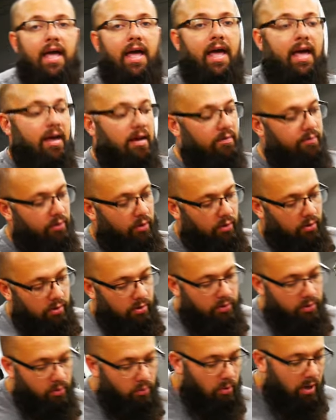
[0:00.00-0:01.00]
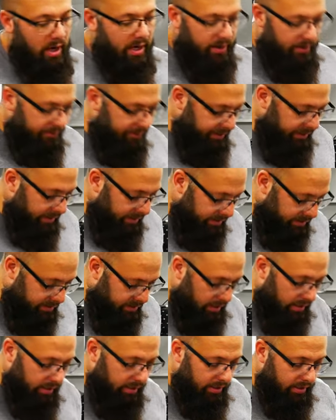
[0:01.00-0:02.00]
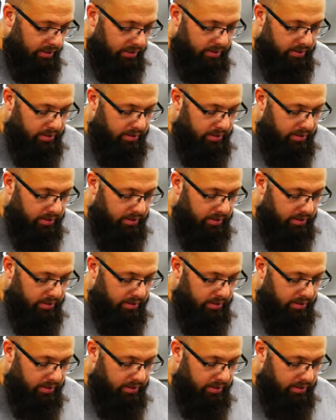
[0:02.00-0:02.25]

have all the wiring done.